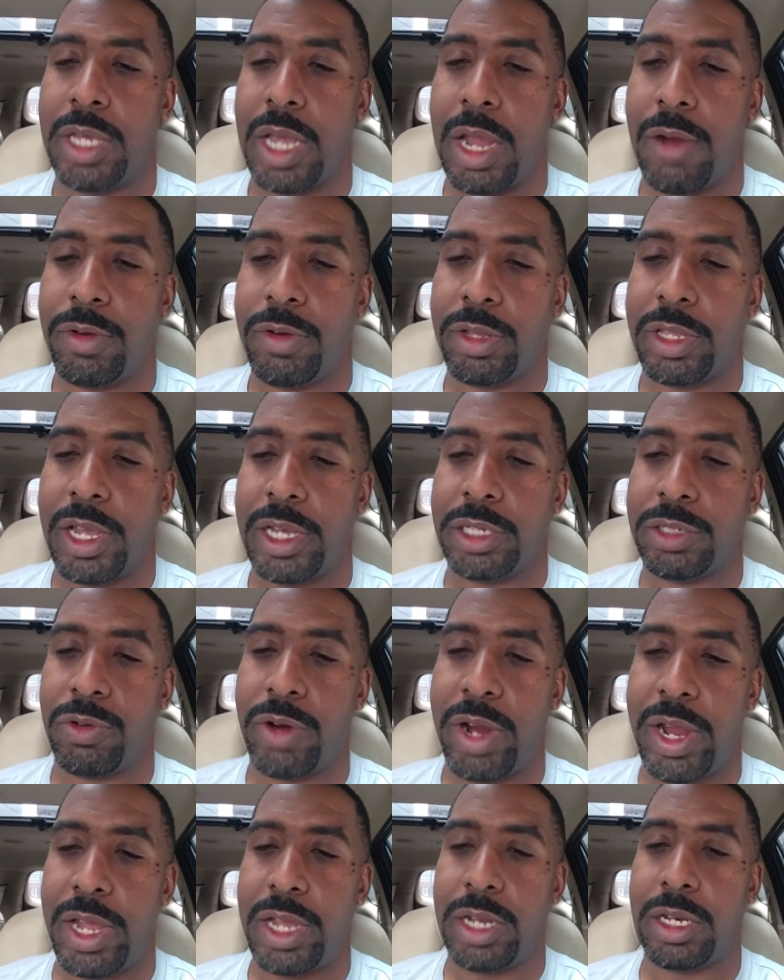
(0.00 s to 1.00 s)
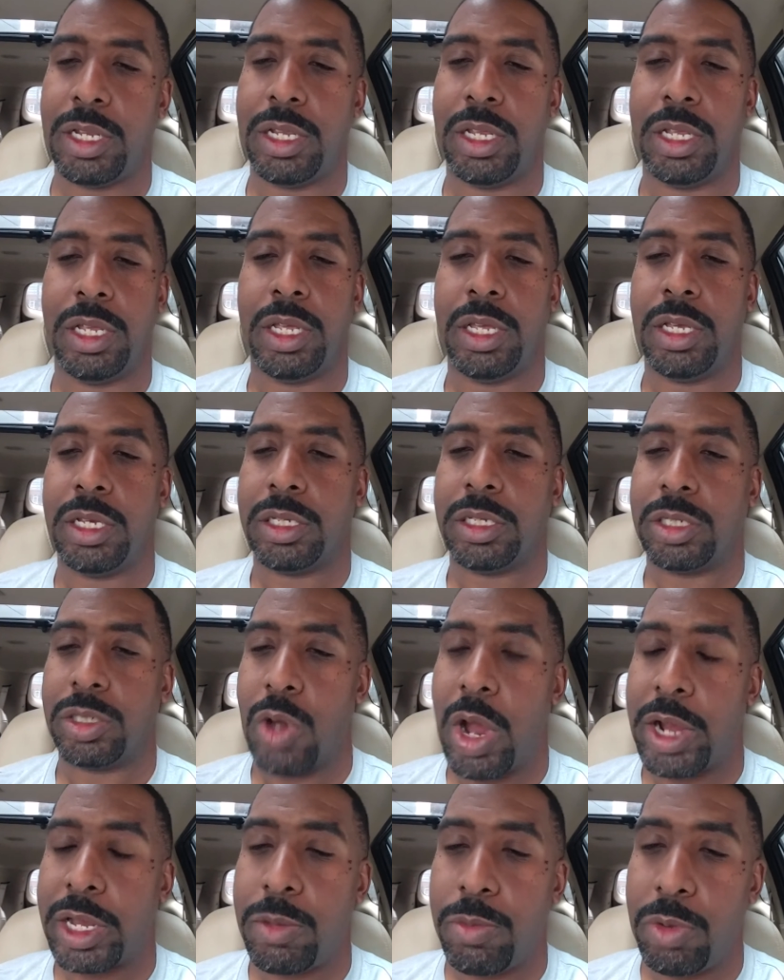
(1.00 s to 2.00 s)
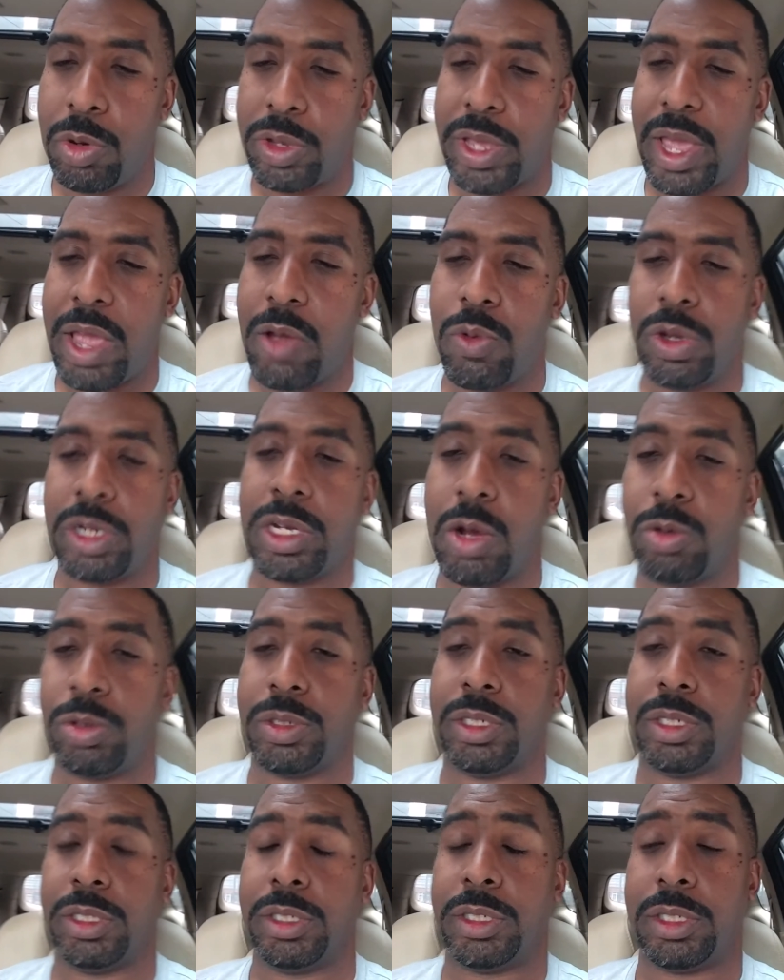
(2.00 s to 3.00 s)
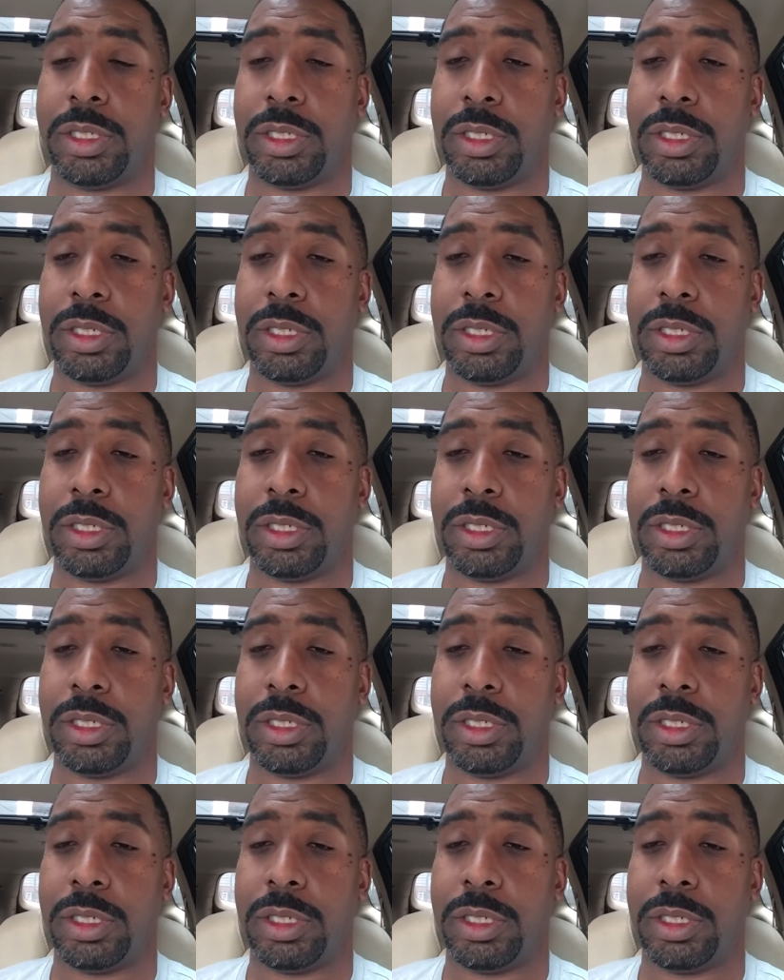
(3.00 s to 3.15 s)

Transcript: how everything's ran, start communicating with coaches,